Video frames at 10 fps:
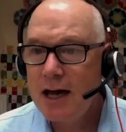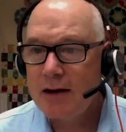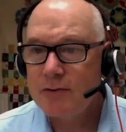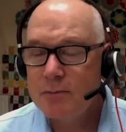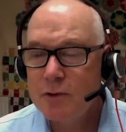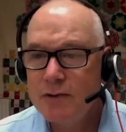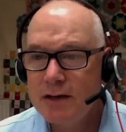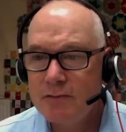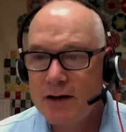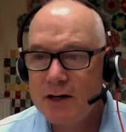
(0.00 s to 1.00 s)
at removing
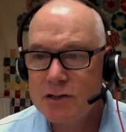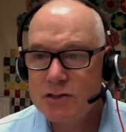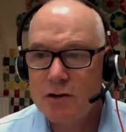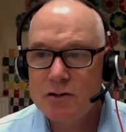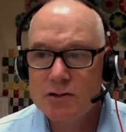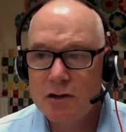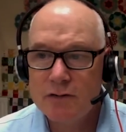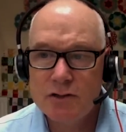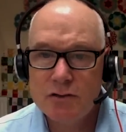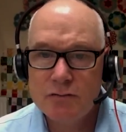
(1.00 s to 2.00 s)
infectious SARS
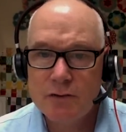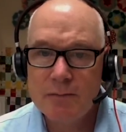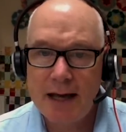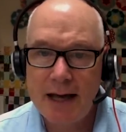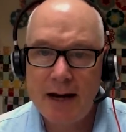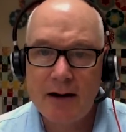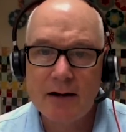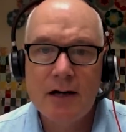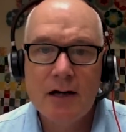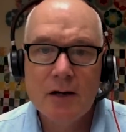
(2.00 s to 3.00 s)
CoV 2 from the air